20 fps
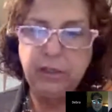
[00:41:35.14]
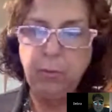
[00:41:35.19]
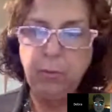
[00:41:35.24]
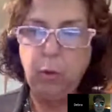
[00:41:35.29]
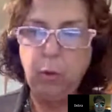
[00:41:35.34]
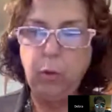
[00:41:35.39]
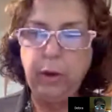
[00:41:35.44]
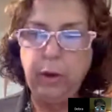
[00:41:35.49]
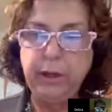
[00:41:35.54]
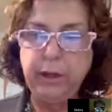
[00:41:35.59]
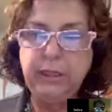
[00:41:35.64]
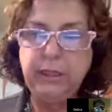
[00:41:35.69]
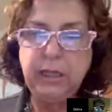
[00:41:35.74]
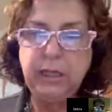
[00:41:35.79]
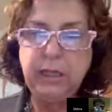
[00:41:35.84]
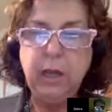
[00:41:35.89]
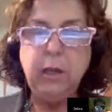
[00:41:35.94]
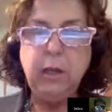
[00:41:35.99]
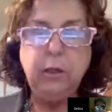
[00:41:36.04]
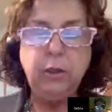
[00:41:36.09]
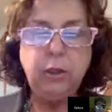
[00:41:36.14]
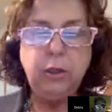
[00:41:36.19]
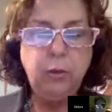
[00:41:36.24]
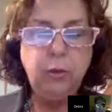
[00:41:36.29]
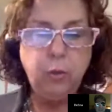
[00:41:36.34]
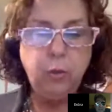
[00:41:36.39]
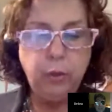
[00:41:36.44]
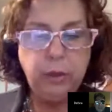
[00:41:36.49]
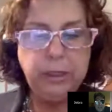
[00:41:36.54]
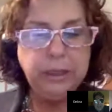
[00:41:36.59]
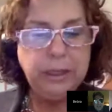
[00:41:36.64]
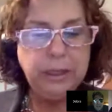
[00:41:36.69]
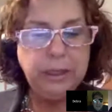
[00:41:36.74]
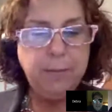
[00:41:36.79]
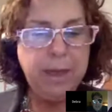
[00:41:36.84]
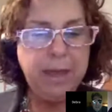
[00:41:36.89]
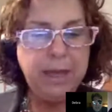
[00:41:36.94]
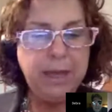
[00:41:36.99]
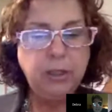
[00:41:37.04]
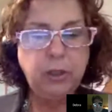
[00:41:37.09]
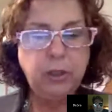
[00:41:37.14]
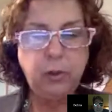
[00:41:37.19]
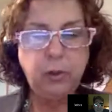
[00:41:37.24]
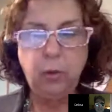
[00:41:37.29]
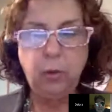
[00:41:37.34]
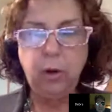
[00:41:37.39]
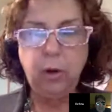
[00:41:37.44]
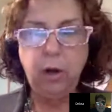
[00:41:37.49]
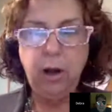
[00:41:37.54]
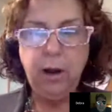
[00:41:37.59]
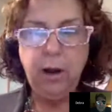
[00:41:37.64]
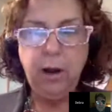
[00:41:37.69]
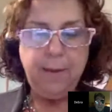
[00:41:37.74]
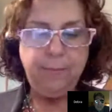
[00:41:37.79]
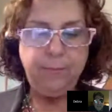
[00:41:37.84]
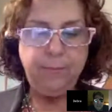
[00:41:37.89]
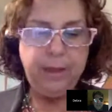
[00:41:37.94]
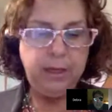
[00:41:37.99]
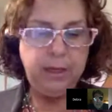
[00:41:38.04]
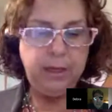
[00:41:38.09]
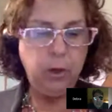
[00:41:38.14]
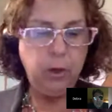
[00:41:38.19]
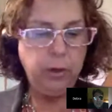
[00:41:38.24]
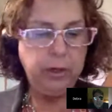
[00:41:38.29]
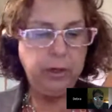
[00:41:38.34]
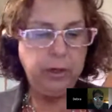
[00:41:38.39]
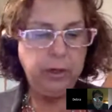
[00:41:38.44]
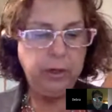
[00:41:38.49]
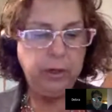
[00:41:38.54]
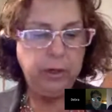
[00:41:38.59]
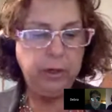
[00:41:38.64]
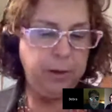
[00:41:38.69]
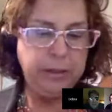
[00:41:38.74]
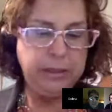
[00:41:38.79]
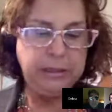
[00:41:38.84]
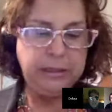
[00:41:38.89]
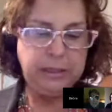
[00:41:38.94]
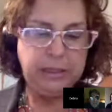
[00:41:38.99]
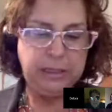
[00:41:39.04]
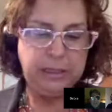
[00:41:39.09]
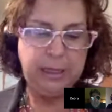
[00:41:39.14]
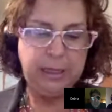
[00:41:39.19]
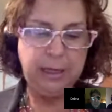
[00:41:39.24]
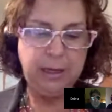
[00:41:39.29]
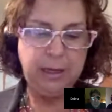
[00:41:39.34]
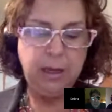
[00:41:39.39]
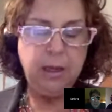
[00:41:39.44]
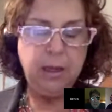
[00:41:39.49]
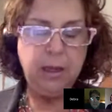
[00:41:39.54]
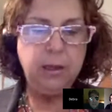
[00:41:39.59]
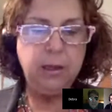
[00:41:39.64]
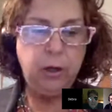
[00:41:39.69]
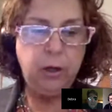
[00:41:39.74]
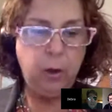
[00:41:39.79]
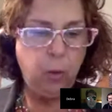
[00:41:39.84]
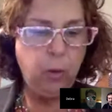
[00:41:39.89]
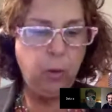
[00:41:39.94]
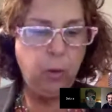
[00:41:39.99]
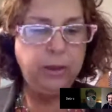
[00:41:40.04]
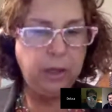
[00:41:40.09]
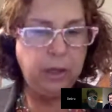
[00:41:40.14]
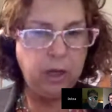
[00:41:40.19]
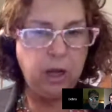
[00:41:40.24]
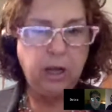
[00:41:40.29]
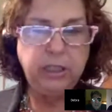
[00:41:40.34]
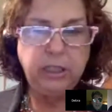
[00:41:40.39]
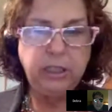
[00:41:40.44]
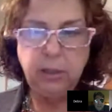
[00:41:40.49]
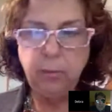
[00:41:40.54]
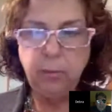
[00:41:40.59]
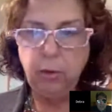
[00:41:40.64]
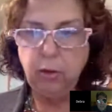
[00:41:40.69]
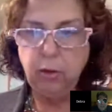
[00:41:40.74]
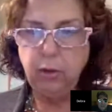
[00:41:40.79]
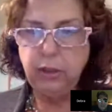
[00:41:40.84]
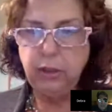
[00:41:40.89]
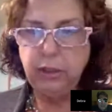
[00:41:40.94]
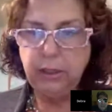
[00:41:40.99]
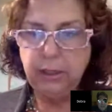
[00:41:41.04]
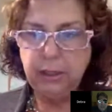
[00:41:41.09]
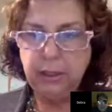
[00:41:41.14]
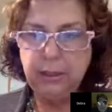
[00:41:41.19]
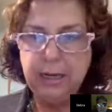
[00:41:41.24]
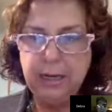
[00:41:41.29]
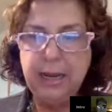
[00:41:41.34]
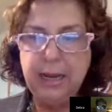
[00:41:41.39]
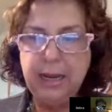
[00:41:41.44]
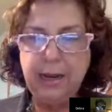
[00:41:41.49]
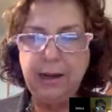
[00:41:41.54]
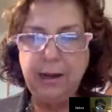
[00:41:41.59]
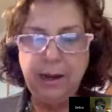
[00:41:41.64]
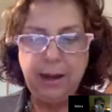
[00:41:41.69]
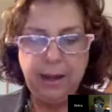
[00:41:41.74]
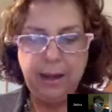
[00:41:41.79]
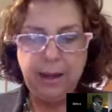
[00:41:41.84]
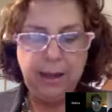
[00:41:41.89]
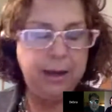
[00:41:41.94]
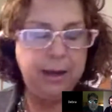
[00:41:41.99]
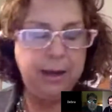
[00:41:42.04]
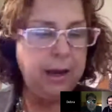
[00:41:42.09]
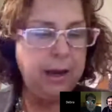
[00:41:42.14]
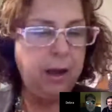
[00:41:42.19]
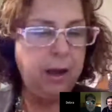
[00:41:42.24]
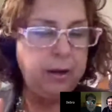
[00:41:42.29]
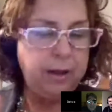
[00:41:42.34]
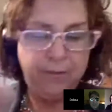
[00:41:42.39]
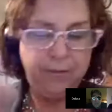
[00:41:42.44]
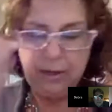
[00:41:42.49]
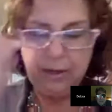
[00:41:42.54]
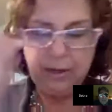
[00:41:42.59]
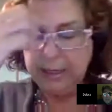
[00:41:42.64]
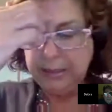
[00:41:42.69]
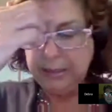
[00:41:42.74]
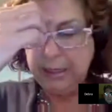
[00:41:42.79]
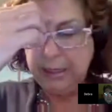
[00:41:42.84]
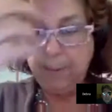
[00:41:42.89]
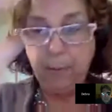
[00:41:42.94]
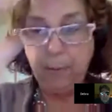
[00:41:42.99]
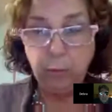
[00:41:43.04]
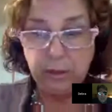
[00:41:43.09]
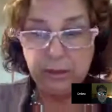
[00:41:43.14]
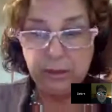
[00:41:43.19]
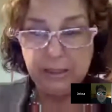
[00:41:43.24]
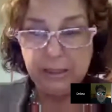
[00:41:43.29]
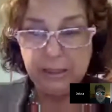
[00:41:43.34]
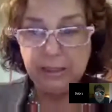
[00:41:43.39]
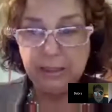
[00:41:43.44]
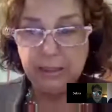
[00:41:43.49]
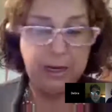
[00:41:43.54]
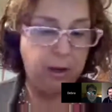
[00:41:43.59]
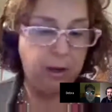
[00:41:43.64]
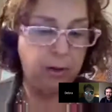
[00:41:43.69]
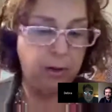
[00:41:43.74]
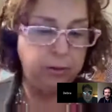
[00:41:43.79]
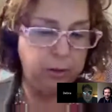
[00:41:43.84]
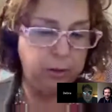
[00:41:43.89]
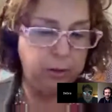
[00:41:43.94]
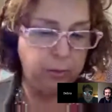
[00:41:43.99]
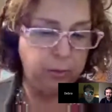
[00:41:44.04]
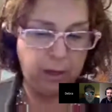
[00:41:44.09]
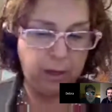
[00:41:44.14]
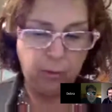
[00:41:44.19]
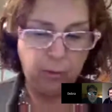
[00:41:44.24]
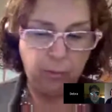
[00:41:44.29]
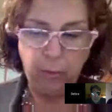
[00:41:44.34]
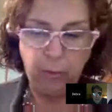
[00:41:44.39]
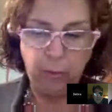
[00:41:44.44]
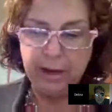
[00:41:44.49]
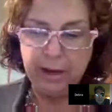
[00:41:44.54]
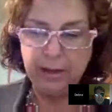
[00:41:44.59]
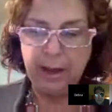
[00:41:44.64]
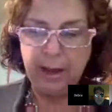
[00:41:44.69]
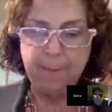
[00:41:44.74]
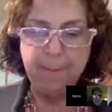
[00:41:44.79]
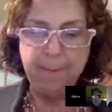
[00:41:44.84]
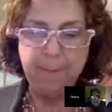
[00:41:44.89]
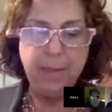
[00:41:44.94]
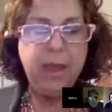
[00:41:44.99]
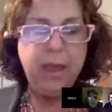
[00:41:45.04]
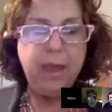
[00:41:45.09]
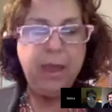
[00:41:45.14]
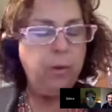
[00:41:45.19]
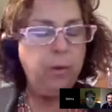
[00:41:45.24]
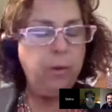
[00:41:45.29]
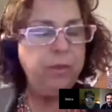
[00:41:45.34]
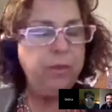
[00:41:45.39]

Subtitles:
visible ones, to really make sure that you're experiencing, what the customers need. And I'll give you an example with Disney. I'll do another brand name.